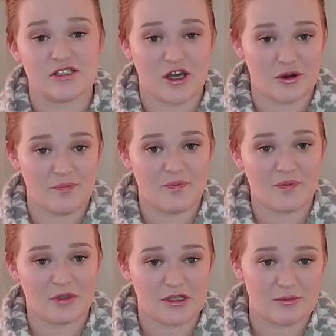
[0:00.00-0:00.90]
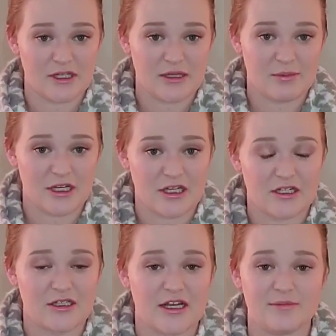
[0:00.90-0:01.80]
So with the mini
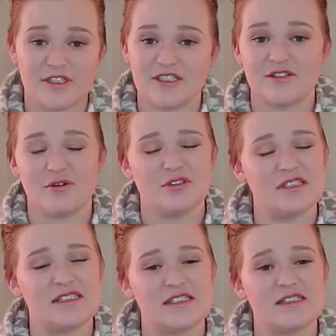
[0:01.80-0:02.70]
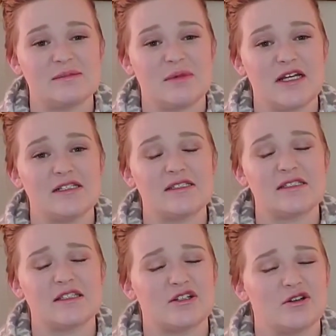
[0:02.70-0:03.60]
pill, MJ's only 6
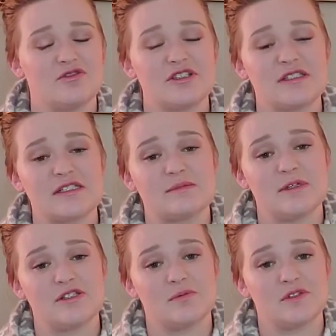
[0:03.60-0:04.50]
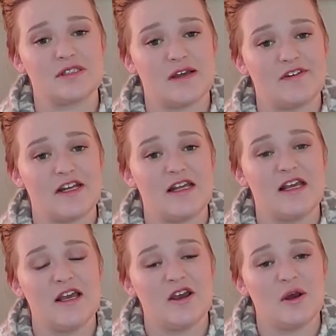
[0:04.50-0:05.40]
months, a little over 6 months, almost
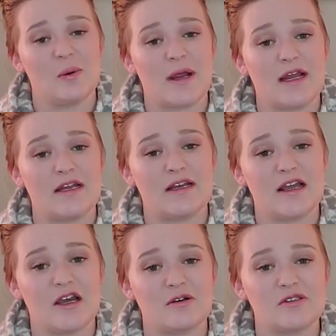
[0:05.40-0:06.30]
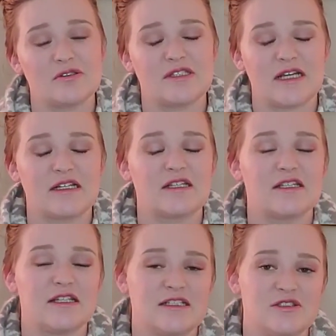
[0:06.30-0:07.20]
7 right now. So
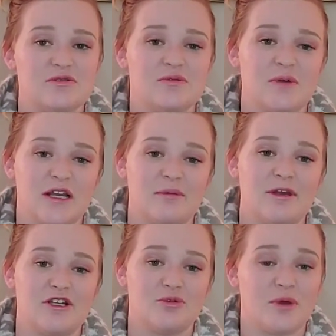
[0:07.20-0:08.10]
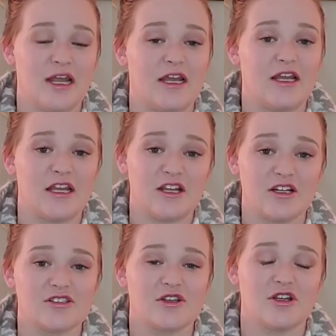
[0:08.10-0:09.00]
technically they do recommend you wait a
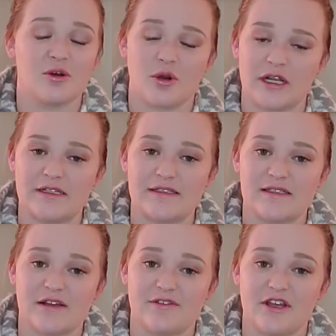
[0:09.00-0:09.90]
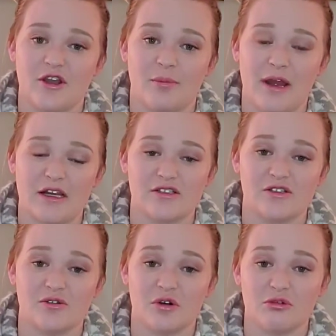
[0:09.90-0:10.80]
year so your organs and stuff can go
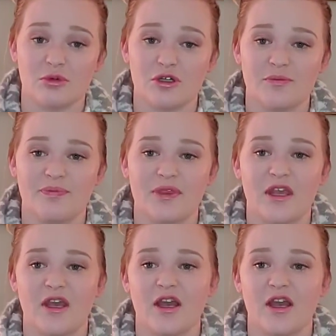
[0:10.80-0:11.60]
back to normal.